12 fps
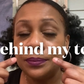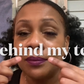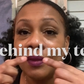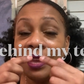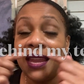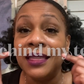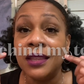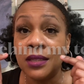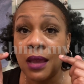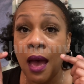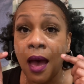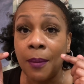And at the
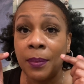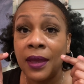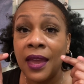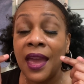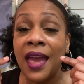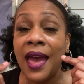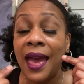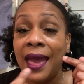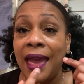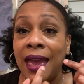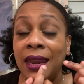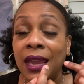top, I
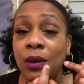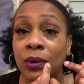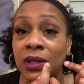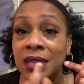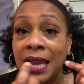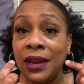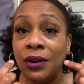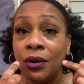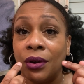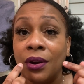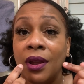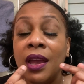had a retainer
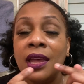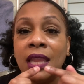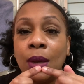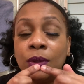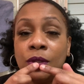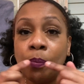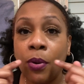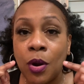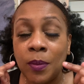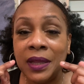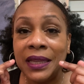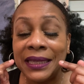that was
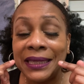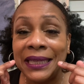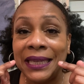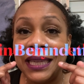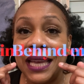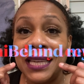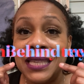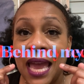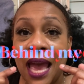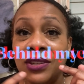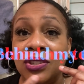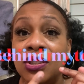permanently
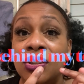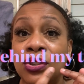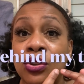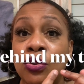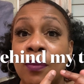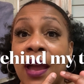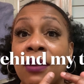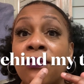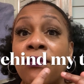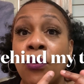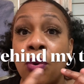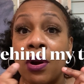attached to my
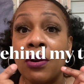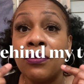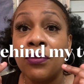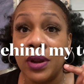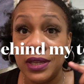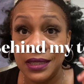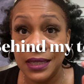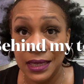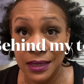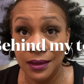four front teeth.